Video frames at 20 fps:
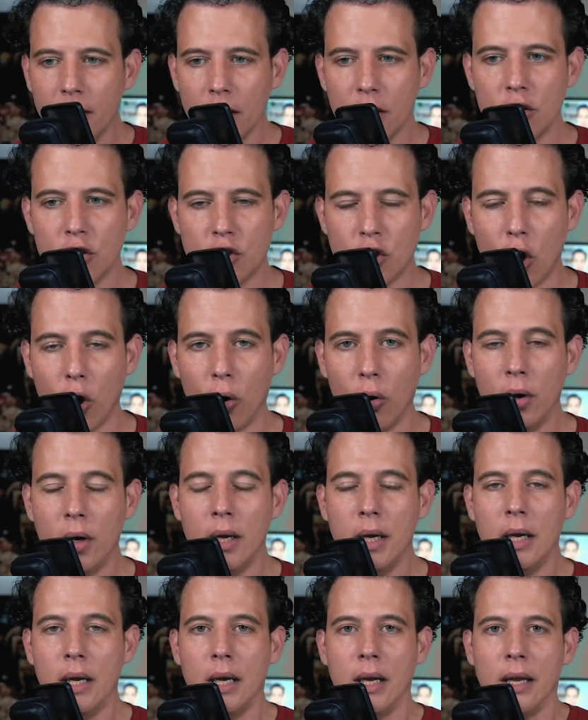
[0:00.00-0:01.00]
So
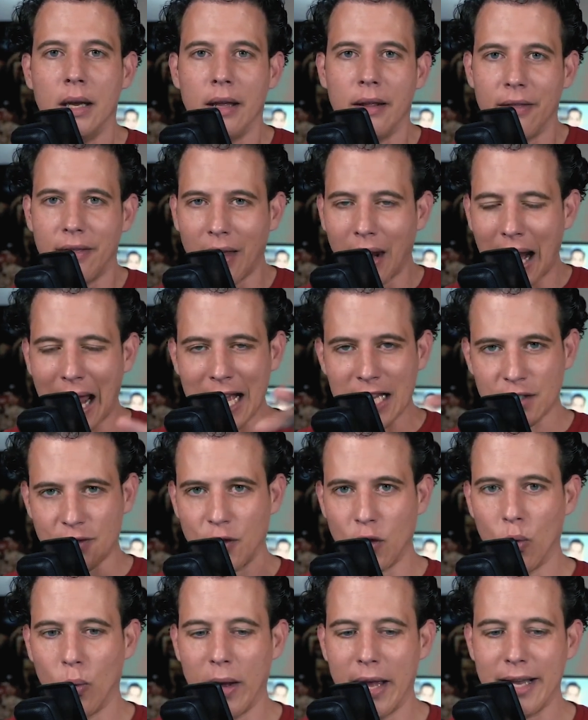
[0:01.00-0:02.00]
the last
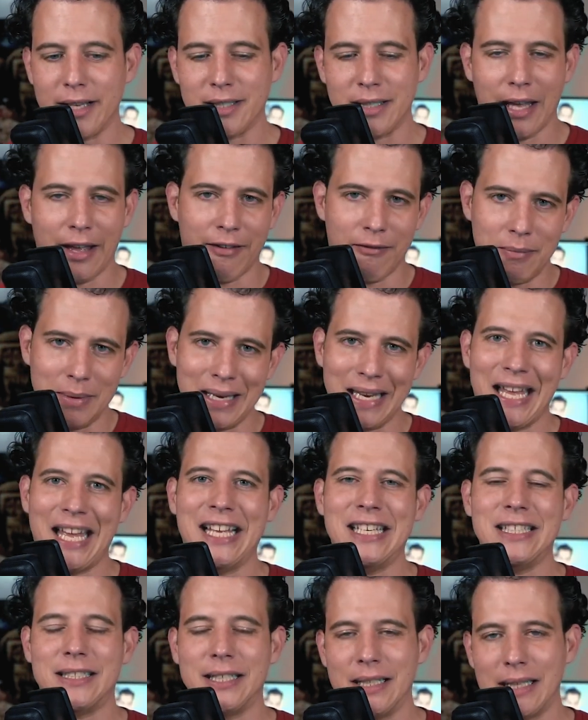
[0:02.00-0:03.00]
few weeks, they have been
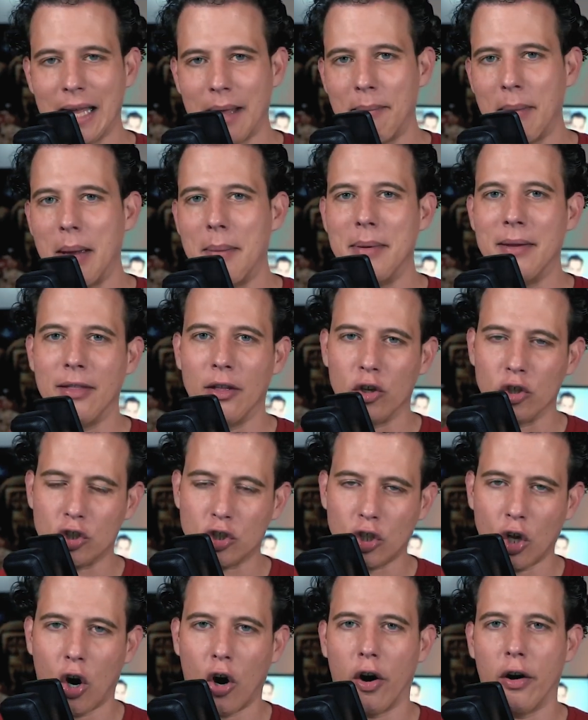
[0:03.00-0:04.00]
hinting that maybe they'll
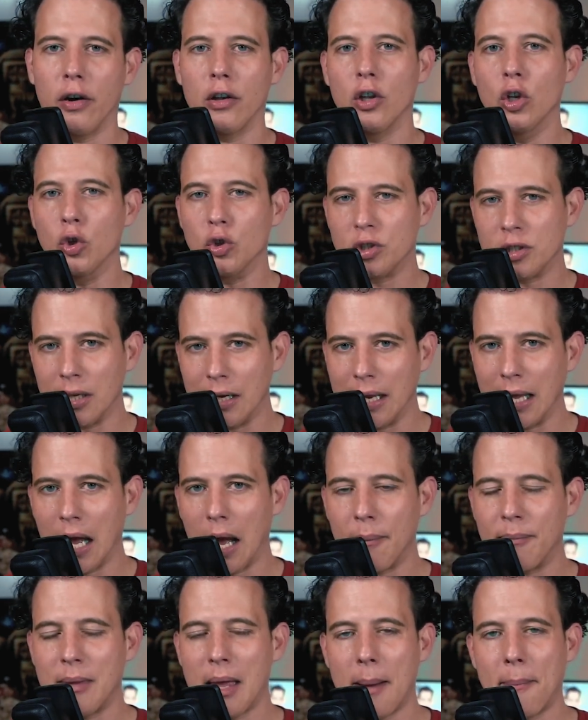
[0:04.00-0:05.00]
start loosening
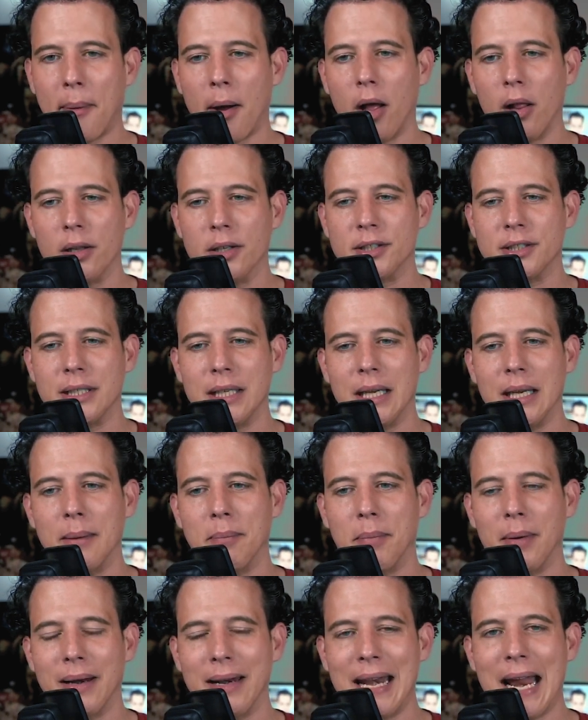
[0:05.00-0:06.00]
up that policy.
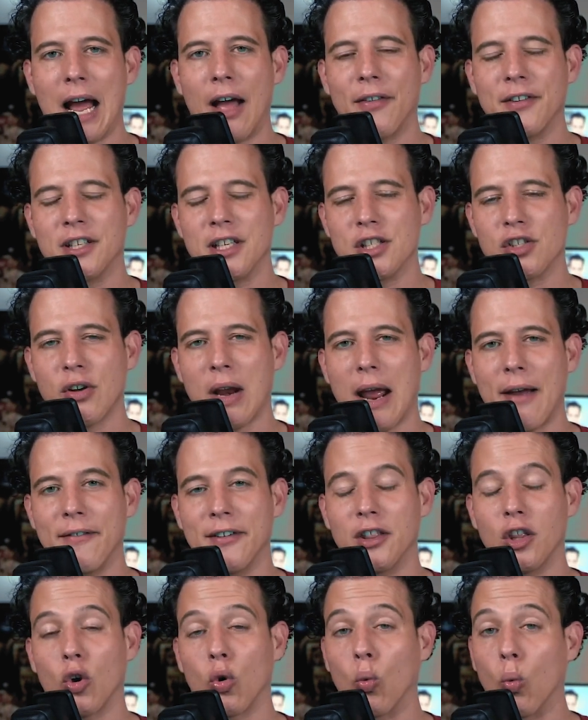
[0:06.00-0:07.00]
But now, since they're
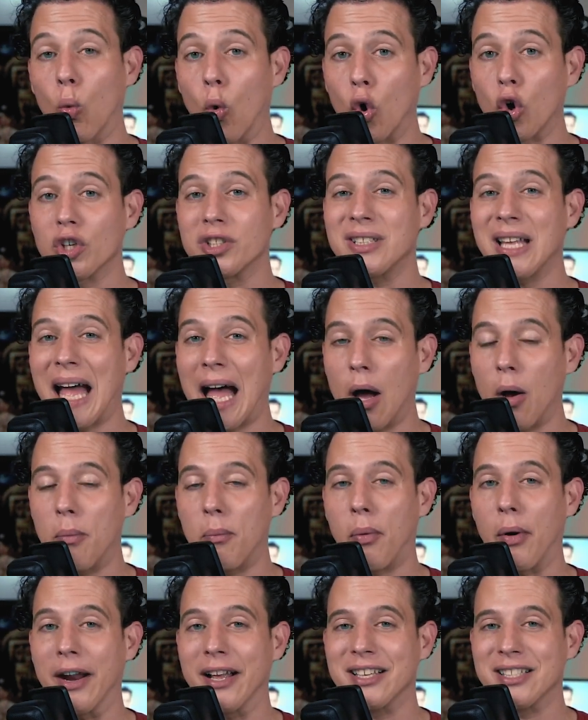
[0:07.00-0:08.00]
having their worst
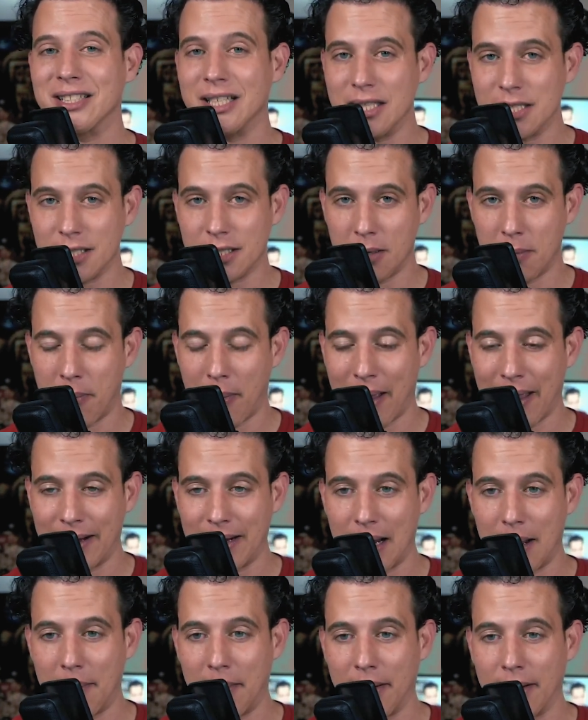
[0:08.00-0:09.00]
outbreak since the
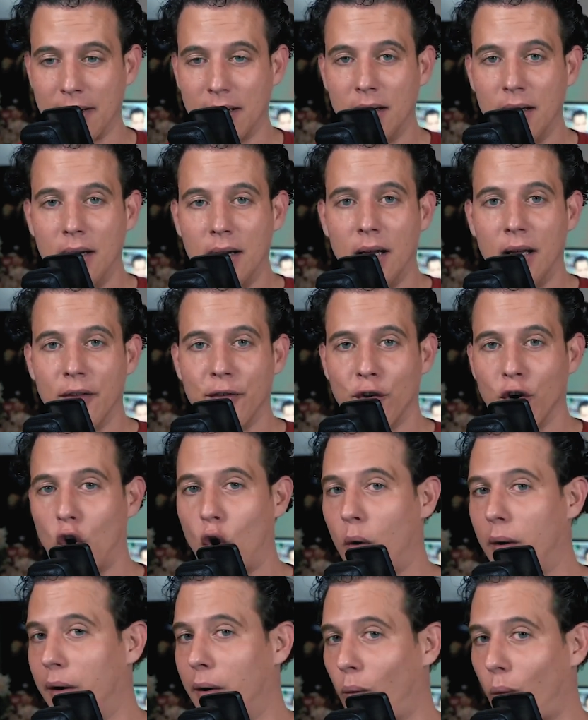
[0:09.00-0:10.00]
pandemic, they're
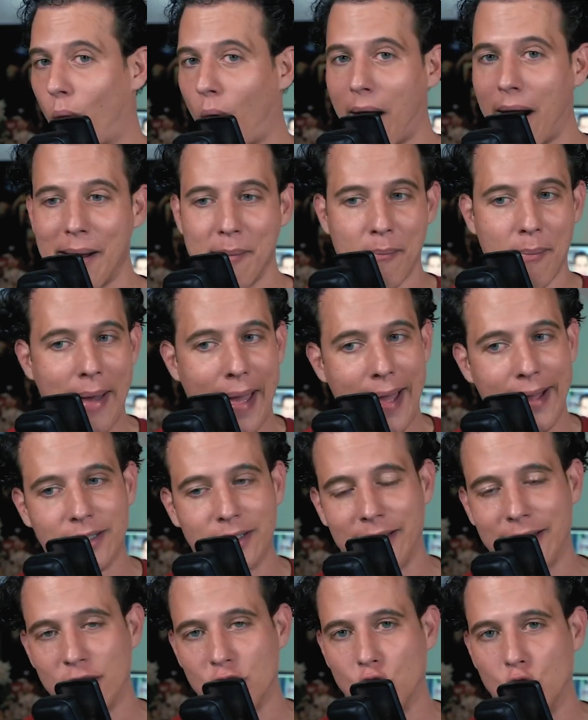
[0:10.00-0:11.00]
going right back
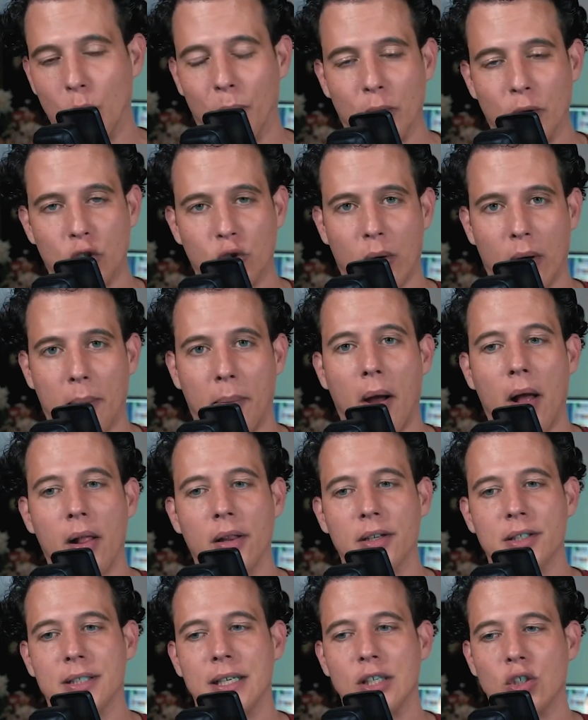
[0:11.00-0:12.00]
to that super strict
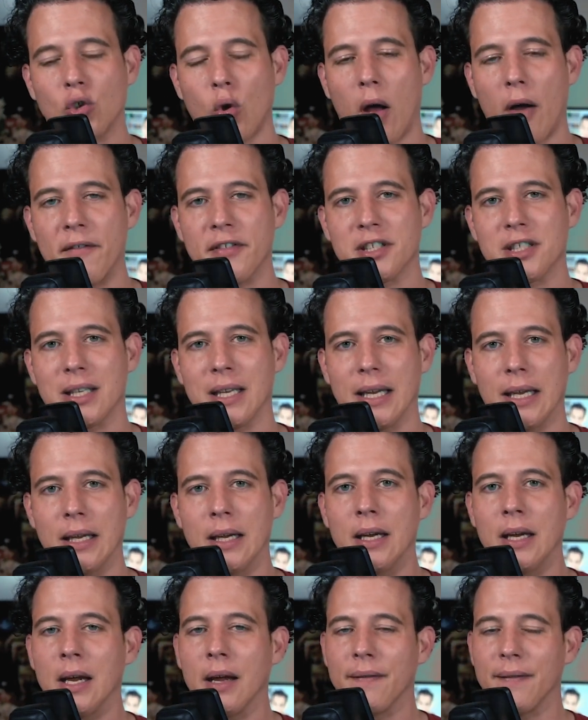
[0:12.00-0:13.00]
policy. So obviously
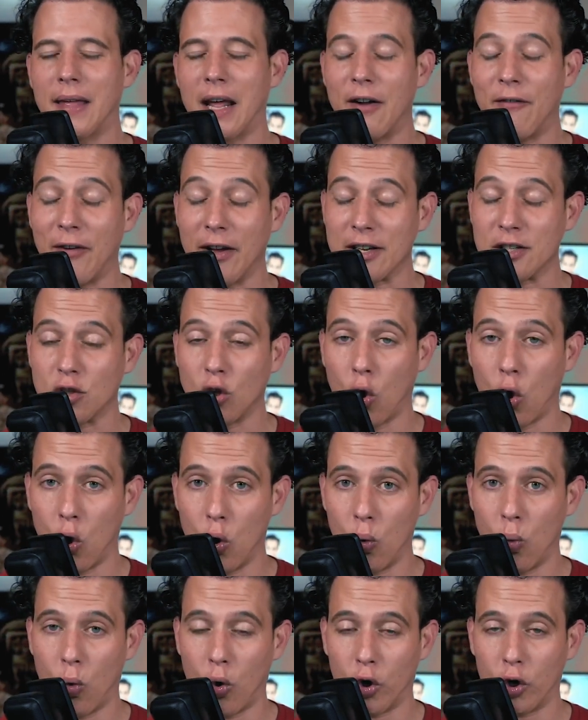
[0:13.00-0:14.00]
that affects the
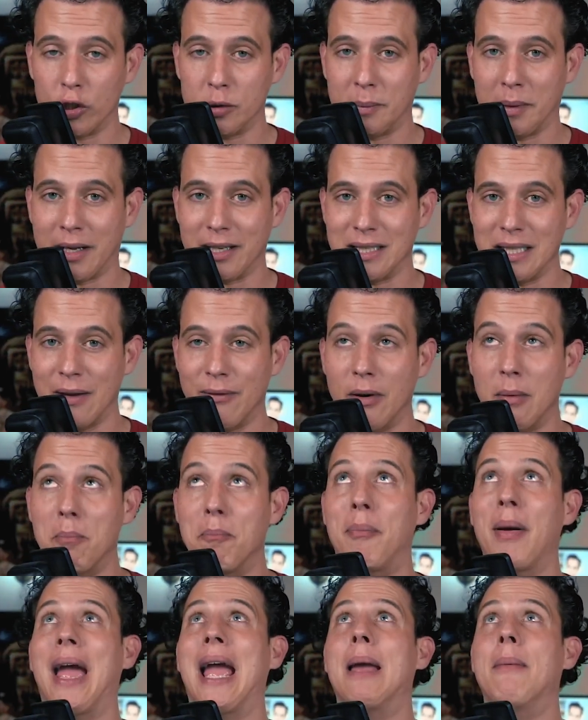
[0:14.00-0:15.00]
whole world because
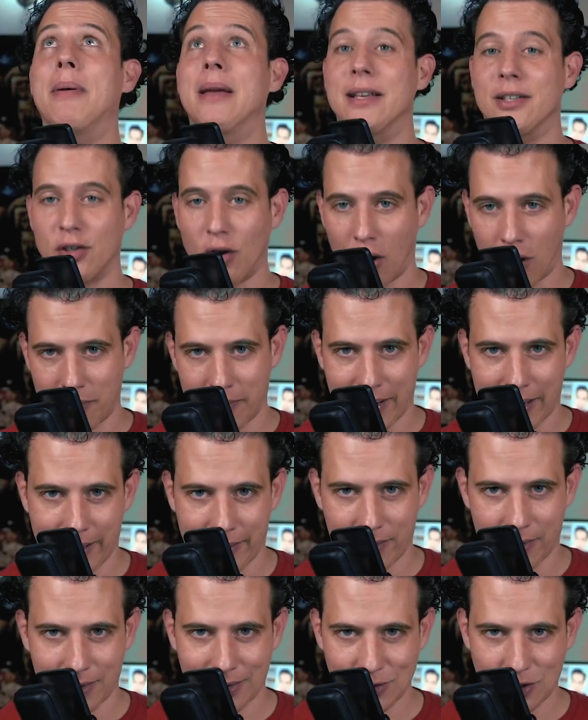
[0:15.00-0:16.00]
even babies are
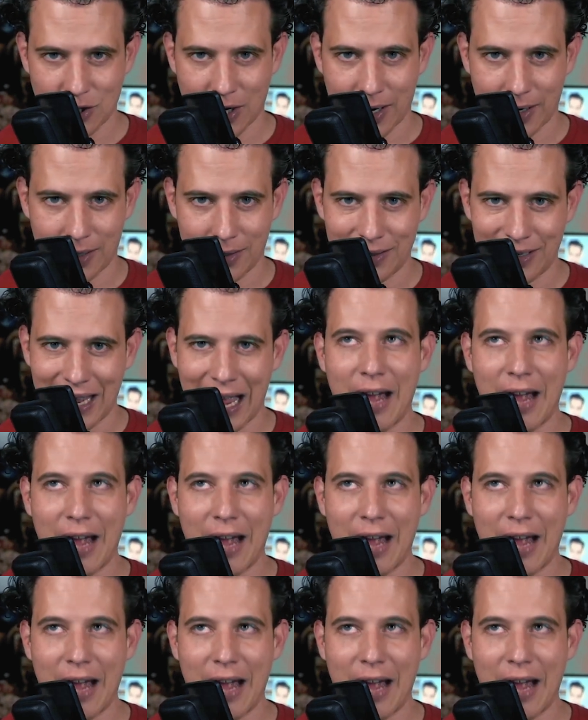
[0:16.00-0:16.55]
made in China.